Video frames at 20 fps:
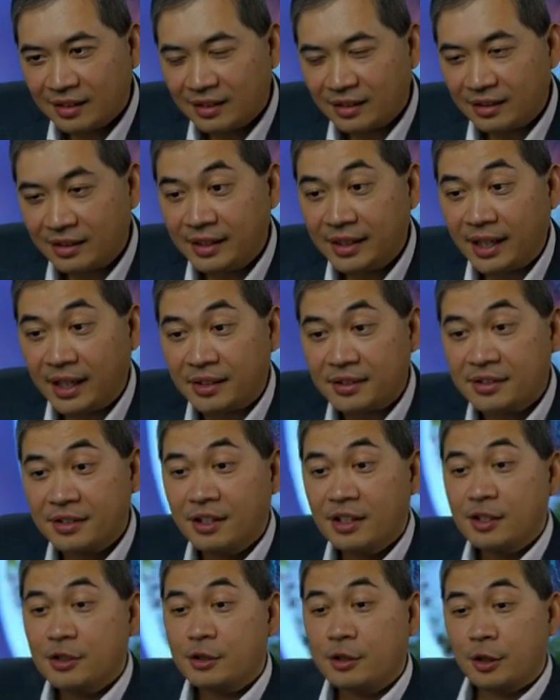Yes.
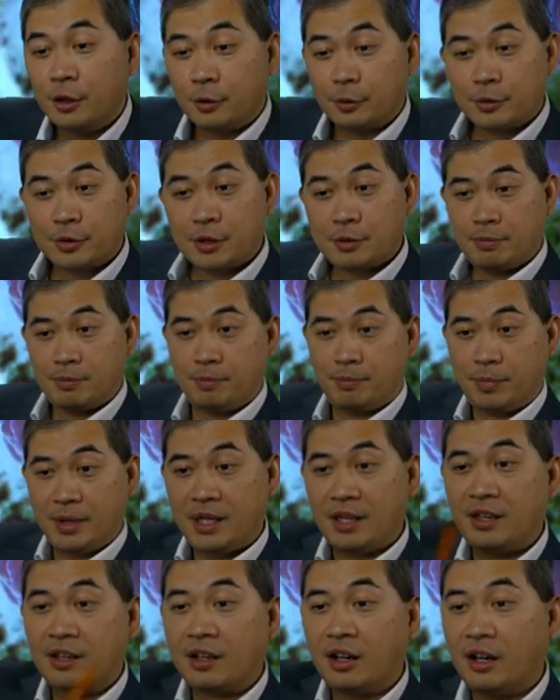So
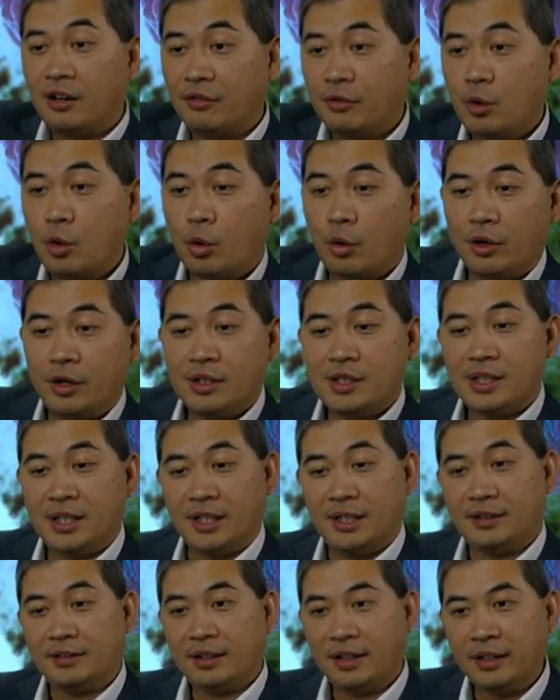speaking of
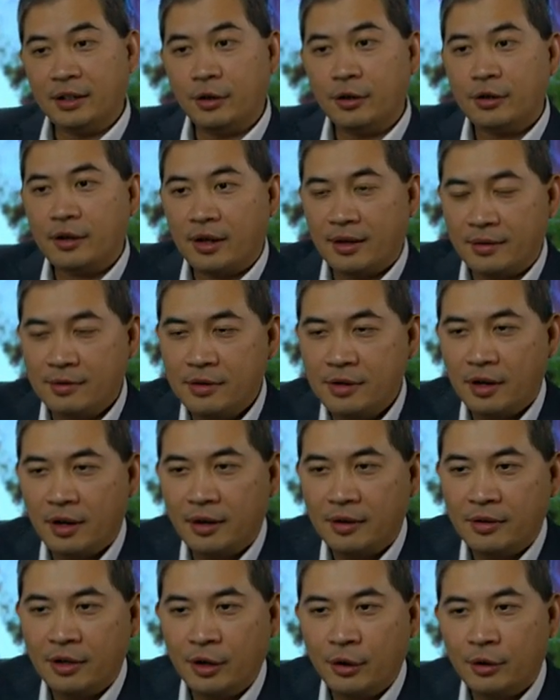quarantine, I know
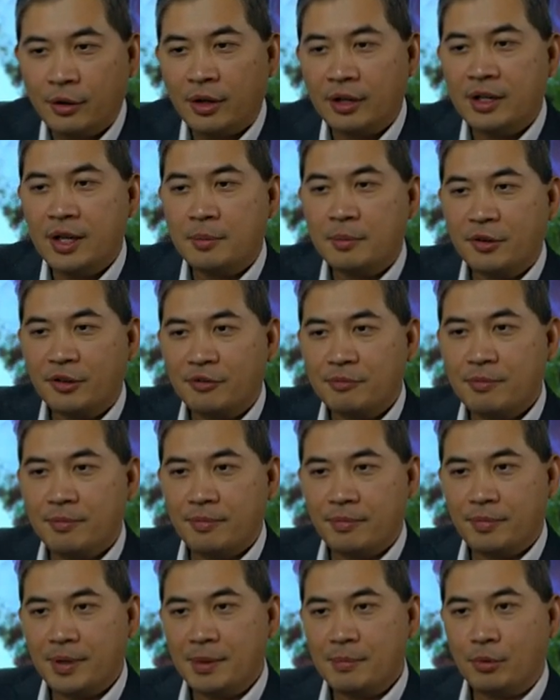I know a number
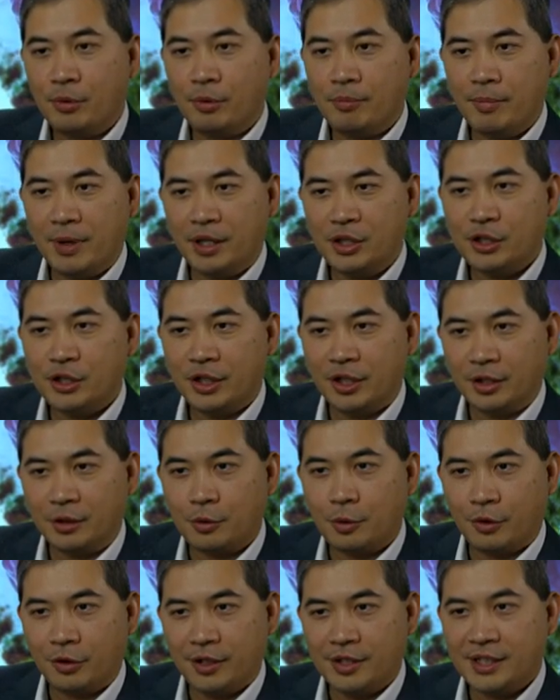of people mentioning
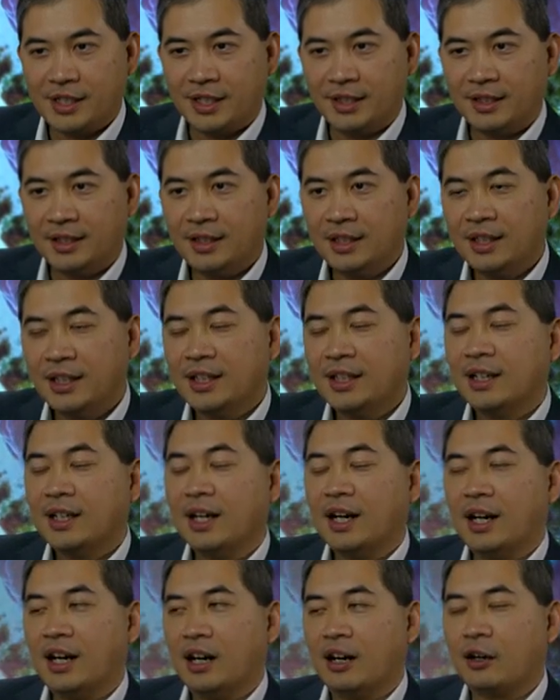quarantine.
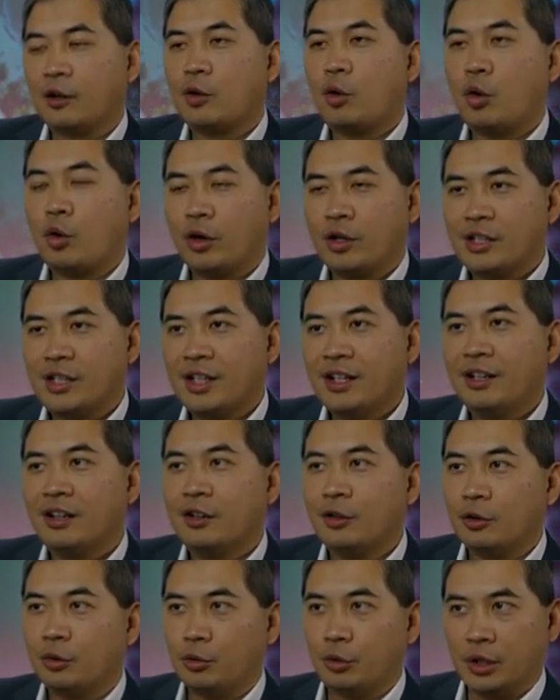Uh,
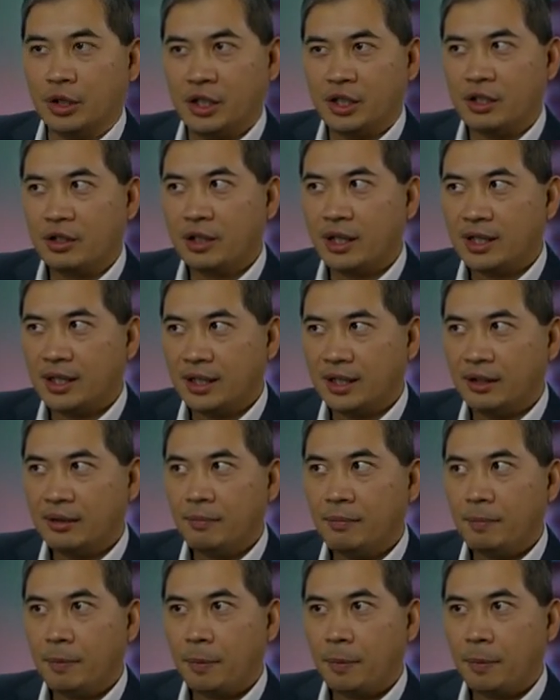quarantine, really good idea.